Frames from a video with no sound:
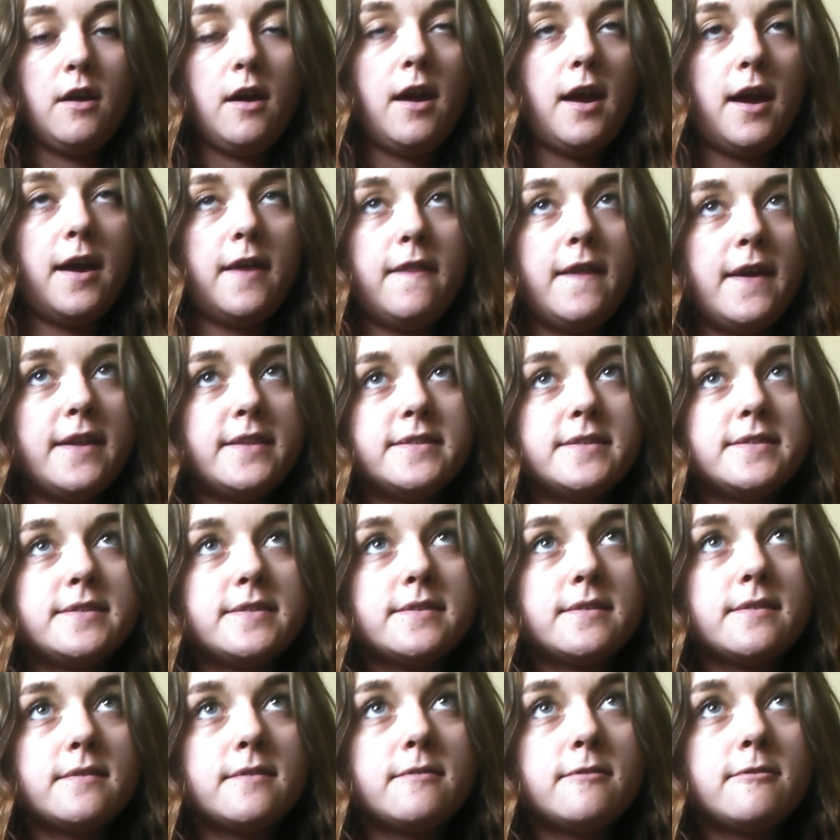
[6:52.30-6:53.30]
And
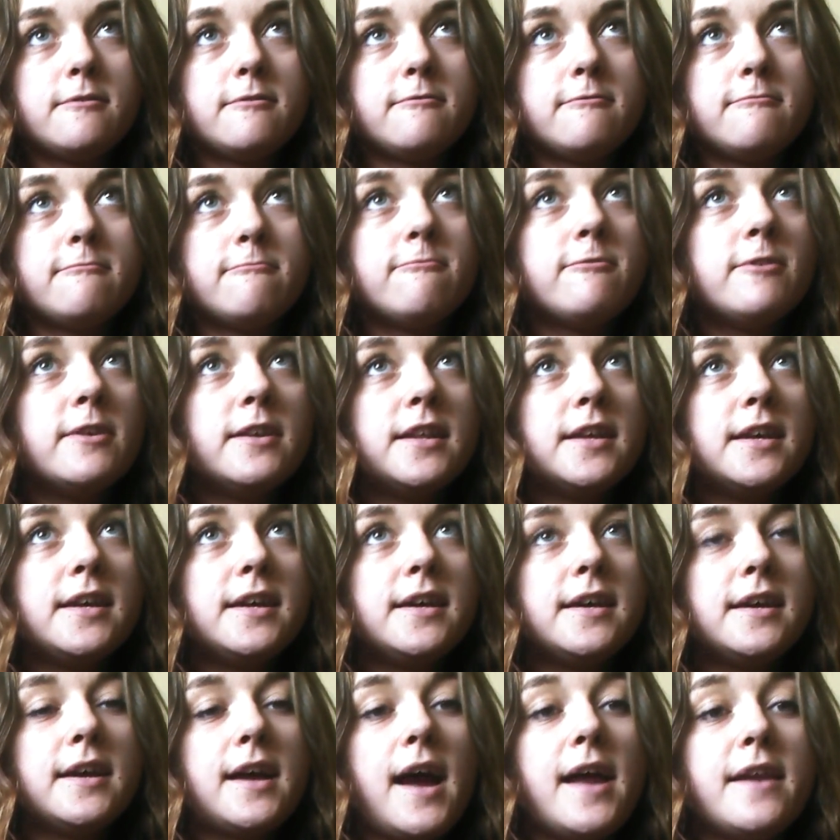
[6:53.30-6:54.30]
that's
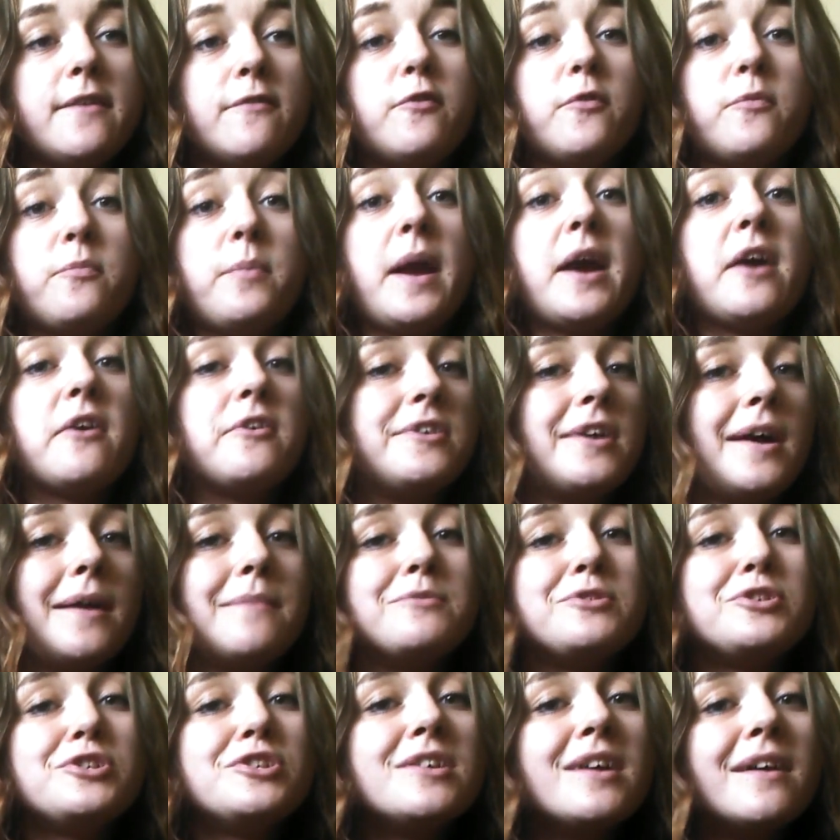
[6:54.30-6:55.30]
really kind of a paradigm
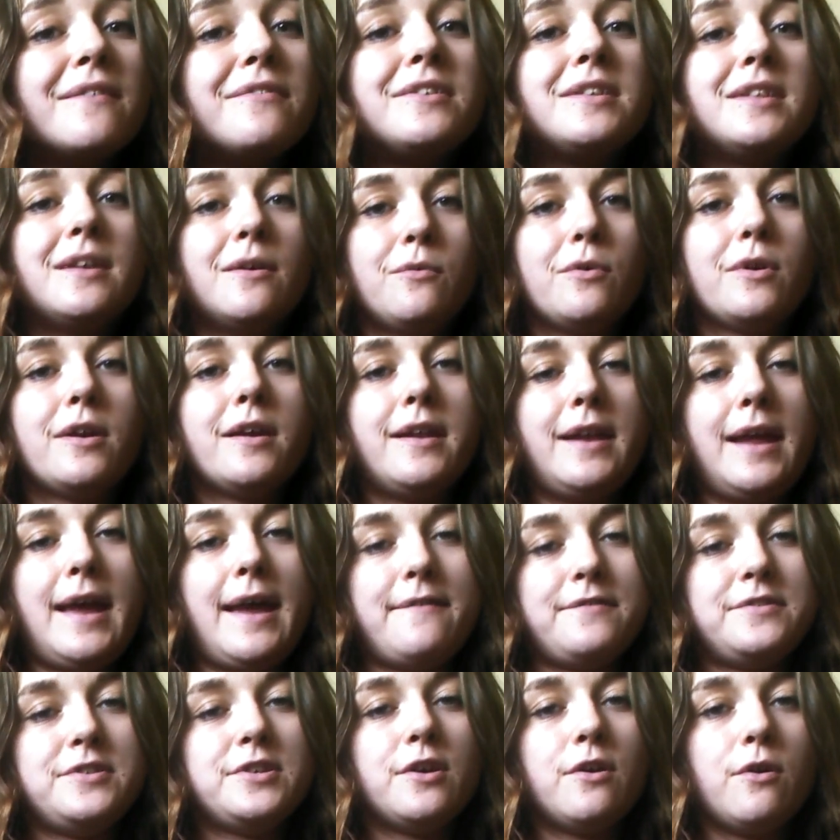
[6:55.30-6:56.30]
shift that we're going to
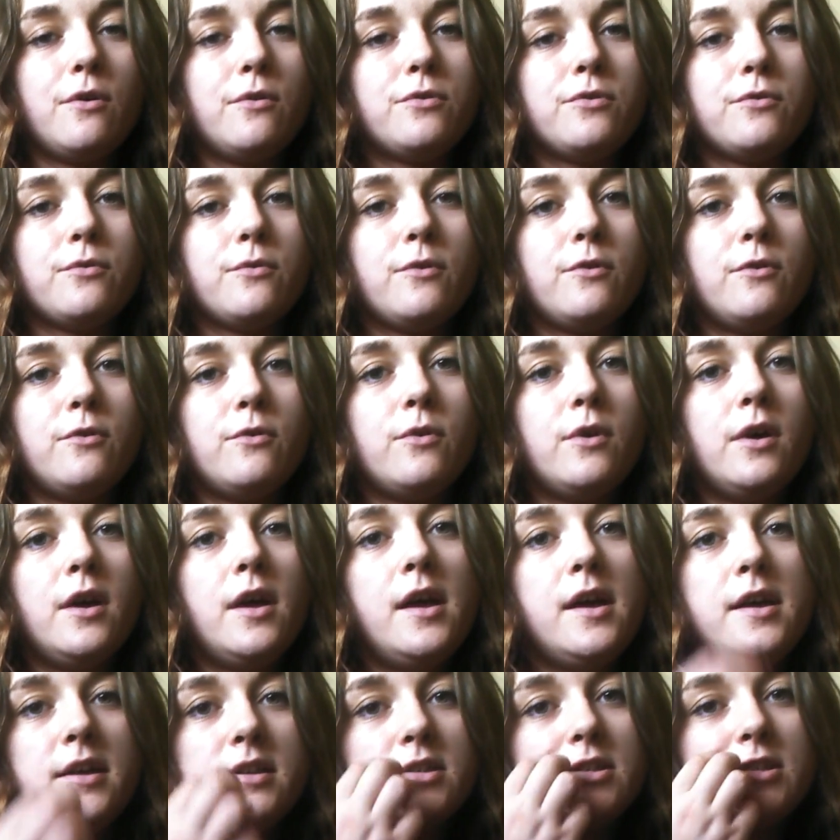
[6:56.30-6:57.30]
have to go through
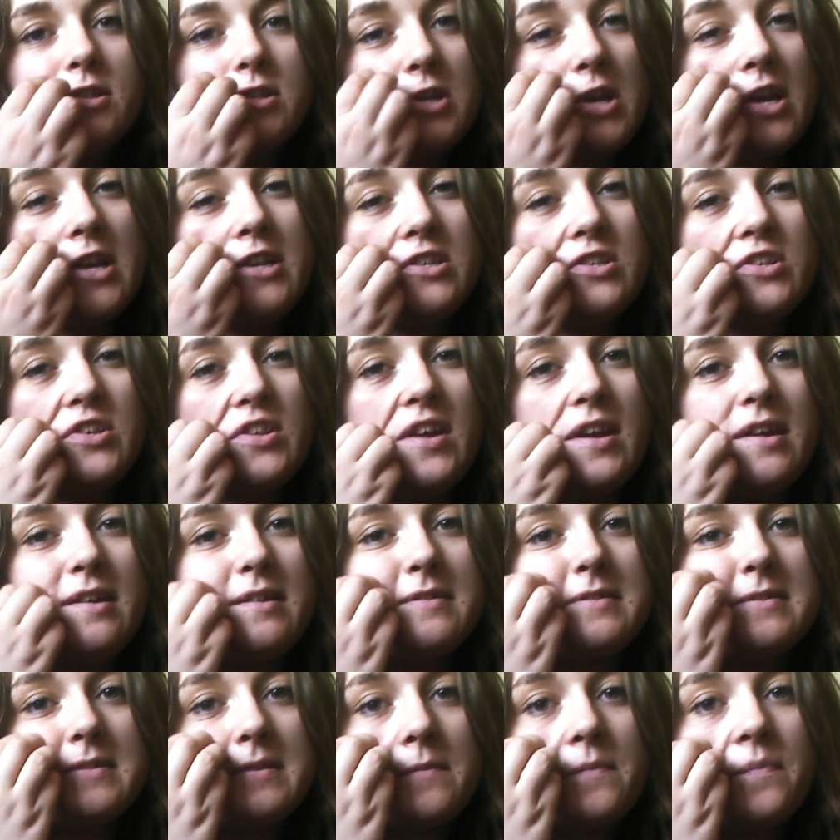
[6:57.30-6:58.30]
to change
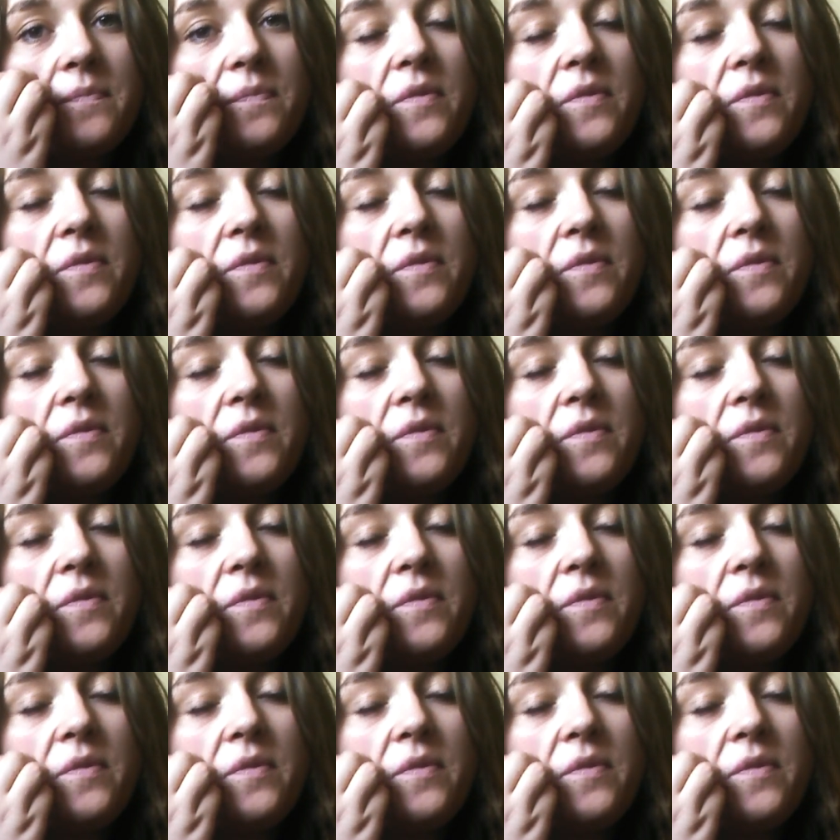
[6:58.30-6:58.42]
things.